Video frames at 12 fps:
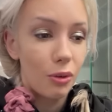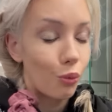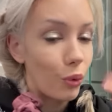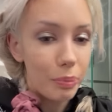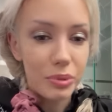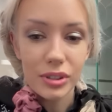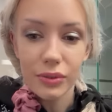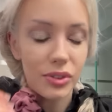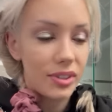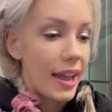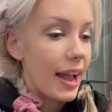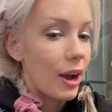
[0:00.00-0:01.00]
whips of
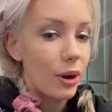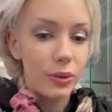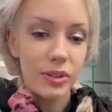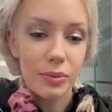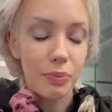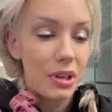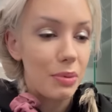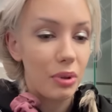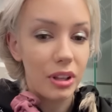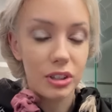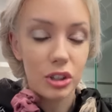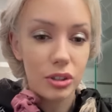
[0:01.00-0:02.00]
sounds and
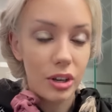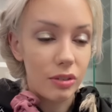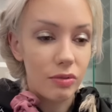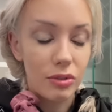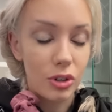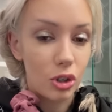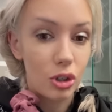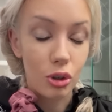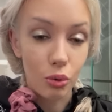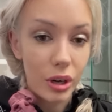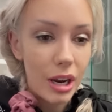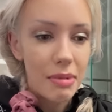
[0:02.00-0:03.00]
people are just
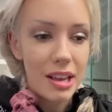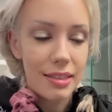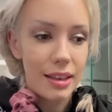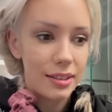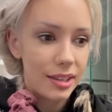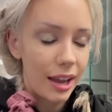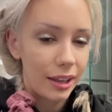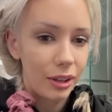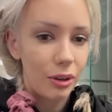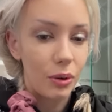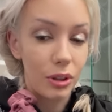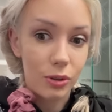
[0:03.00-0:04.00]
screaming things at
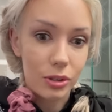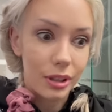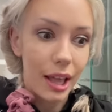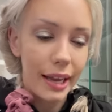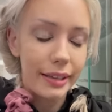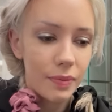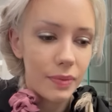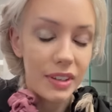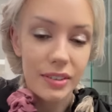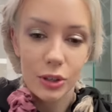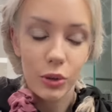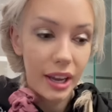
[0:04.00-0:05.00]
you and those lights.
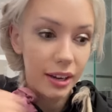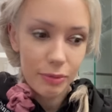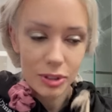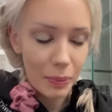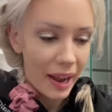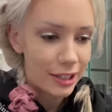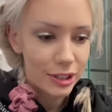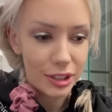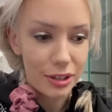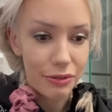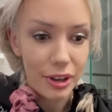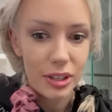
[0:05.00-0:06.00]
Then you get smashed in
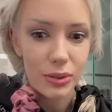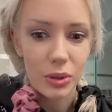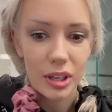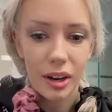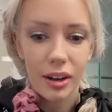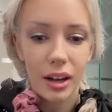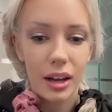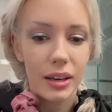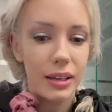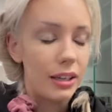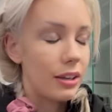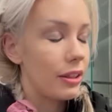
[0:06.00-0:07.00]
the face really hard
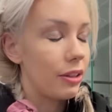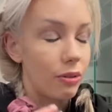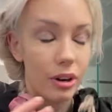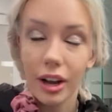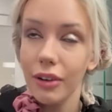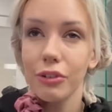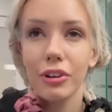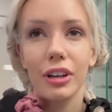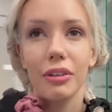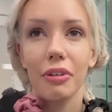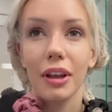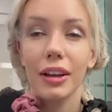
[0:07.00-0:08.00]
and the recovery
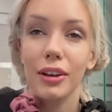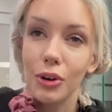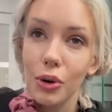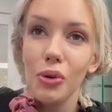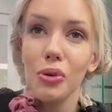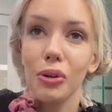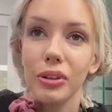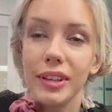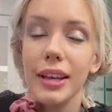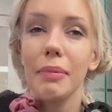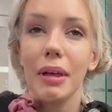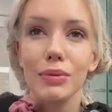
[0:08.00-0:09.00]
is like, cool,
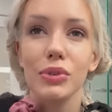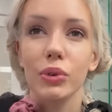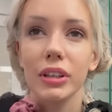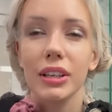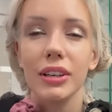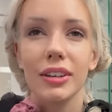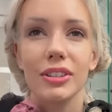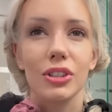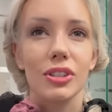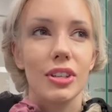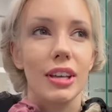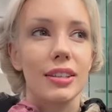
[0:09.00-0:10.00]
damn, that was really good. It's
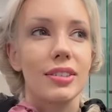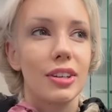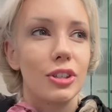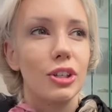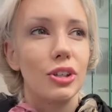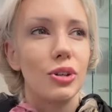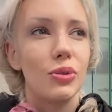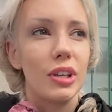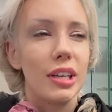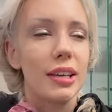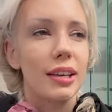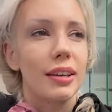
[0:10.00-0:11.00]
just like such a
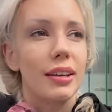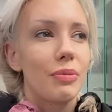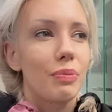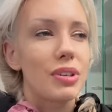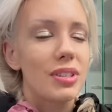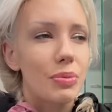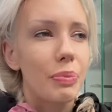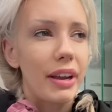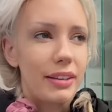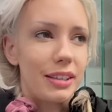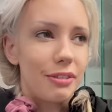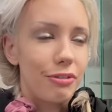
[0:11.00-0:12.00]
unique
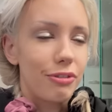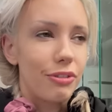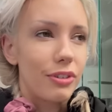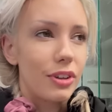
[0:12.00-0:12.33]
perspective,